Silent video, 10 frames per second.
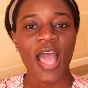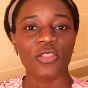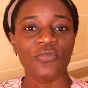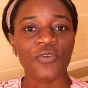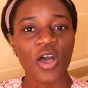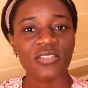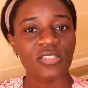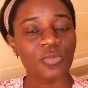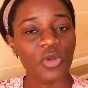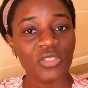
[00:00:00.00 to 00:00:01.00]
And of course,
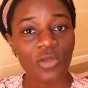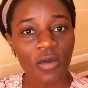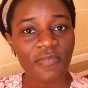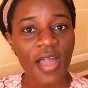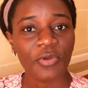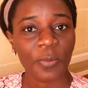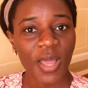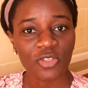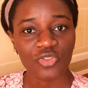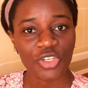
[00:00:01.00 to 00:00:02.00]
it must cover
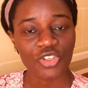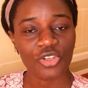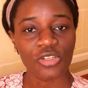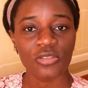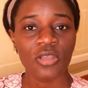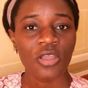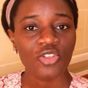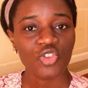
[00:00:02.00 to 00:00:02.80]
repatriation,